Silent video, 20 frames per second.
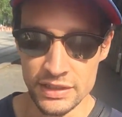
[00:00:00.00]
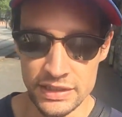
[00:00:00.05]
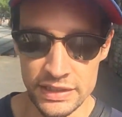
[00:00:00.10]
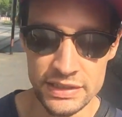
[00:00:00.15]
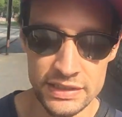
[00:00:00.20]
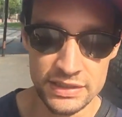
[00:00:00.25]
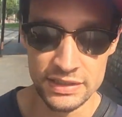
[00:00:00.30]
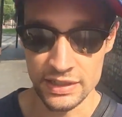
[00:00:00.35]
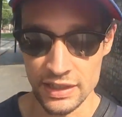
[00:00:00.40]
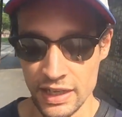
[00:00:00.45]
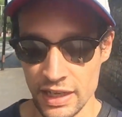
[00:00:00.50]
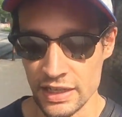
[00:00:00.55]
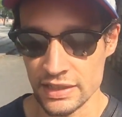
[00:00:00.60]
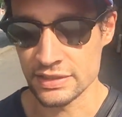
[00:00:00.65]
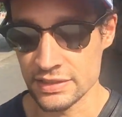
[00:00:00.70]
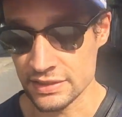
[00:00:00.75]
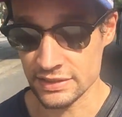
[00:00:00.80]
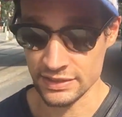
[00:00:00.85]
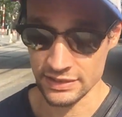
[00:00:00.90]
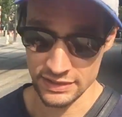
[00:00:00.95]
is,
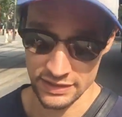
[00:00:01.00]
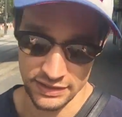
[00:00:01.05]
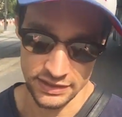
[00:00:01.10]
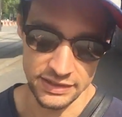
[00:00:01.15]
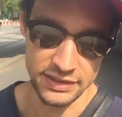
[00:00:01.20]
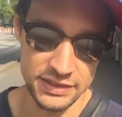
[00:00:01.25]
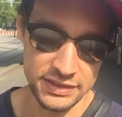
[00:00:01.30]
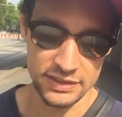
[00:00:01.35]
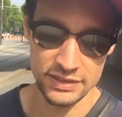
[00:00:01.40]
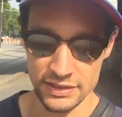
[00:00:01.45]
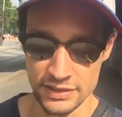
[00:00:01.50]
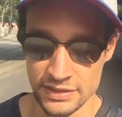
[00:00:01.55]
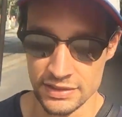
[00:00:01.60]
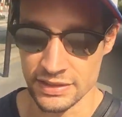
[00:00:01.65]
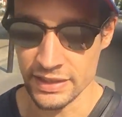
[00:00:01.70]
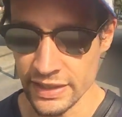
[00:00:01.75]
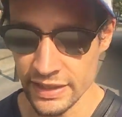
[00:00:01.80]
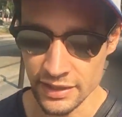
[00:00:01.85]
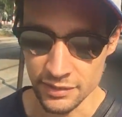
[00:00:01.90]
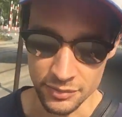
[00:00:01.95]
as its
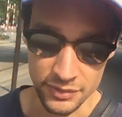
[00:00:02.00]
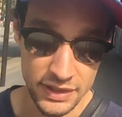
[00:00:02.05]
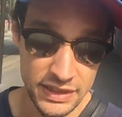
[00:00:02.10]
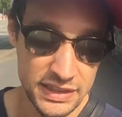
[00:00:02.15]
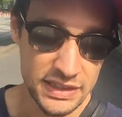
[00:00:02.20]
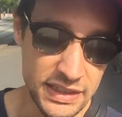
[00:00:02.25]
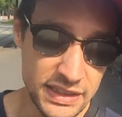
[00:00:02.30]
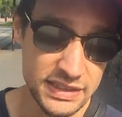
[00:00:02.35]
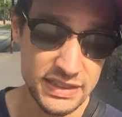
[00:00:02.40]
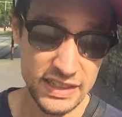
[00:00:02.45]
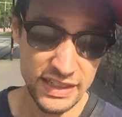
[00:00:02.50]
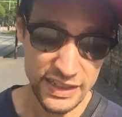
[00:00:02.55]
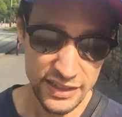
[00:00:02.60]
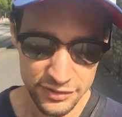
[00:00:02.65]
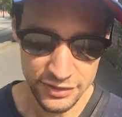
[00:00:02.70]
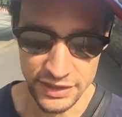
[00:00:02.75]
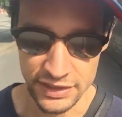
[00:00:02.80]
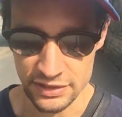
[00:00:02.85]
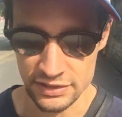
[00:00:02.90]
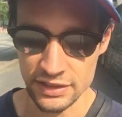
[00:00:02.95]
name, it's
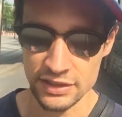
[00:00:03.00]
living.